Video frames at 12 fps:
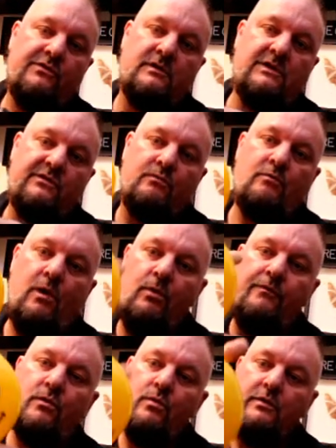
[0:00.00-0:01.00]
so it doesn't roll
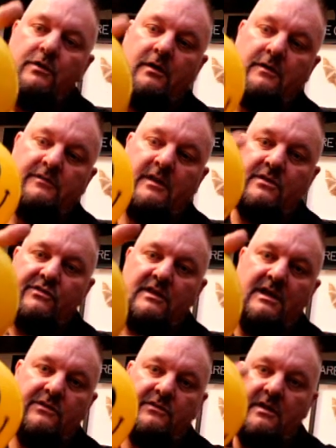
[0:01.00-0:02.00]
forward down the
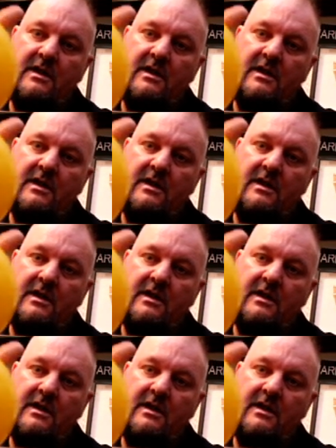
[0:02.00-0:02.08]
stairs.